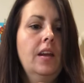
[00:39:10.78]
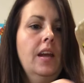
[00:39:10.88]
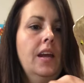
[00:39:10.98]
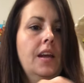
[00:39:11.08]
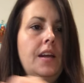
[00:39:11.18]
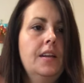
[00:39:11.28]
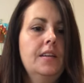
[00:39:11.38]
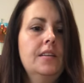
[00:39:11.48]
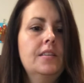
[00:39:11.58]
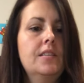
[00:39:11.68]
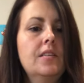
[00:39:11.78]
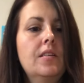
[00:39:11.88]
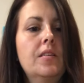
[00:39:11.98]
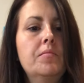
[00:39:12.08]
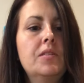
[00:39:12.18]
And
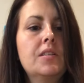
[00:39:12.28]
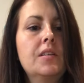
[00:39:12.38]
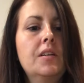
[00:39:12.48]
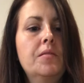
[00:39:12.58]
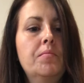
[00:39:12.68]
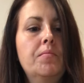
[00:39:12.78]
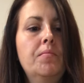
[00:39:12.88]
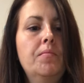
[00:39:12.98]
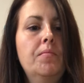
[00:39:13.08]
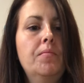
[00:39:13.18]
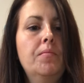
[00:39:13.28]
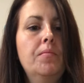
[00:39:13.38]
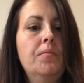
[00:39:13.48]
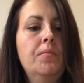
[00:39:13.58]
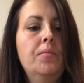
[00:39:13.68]
I'm just going to
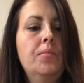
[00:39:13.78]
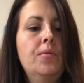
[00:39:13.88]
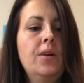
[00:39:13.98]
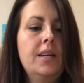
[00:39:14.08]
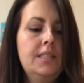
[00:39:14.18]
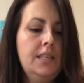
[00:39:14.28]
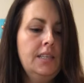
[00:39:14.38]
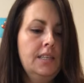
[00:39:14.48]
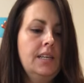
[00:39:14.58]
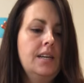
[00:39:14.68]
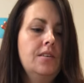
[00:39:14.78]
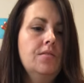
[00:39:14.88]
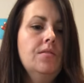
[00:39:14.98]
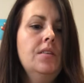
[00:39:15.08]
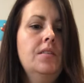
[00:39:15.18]
press it down